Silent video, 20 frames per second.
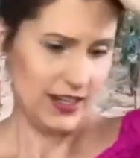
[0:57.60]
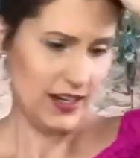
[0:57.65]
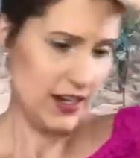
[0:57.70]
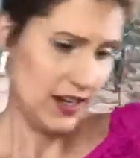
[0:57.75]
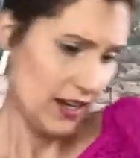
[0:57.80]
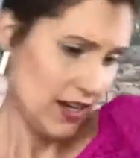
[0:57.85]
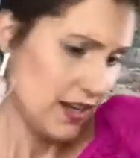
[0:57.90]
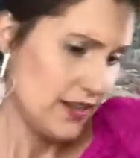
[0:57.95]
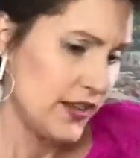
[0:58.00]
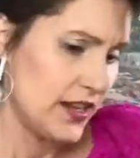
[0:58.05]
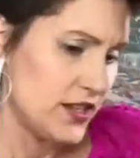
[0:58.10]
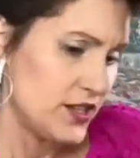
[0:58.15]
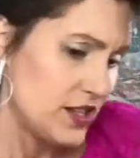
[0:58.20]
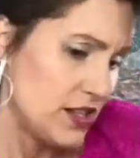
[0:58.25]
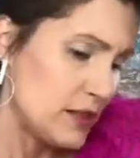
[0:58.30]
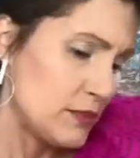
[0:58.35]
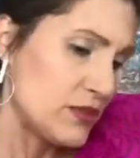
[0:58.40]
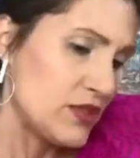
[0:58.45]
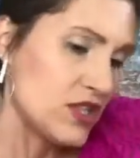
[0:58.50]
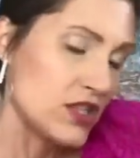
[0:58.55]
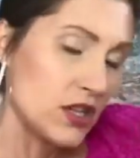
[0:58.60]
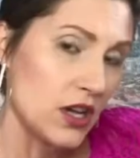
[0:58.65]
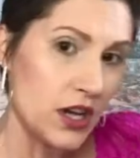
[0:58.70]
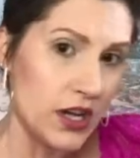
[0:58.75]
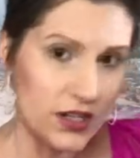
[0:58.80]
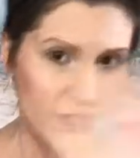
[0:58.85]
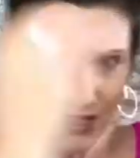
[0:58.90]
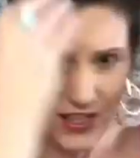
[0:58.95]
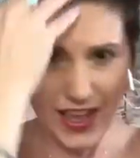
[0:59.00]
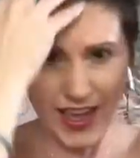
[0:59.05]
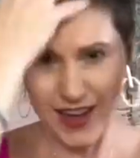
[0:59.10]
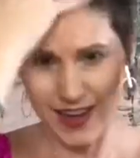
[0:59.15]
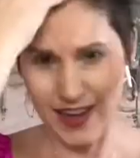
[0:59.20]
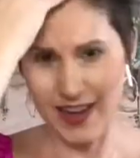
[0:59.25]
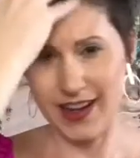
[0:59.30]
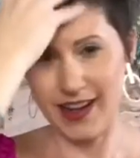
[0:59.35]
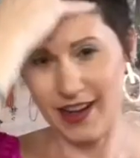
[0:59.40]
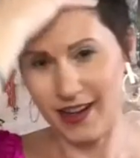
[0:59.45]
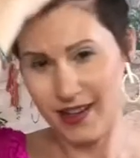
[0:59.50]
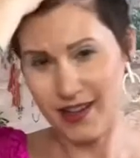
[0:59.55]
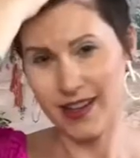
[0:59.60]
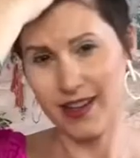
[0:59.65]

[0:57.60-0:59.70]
And then just massage that in.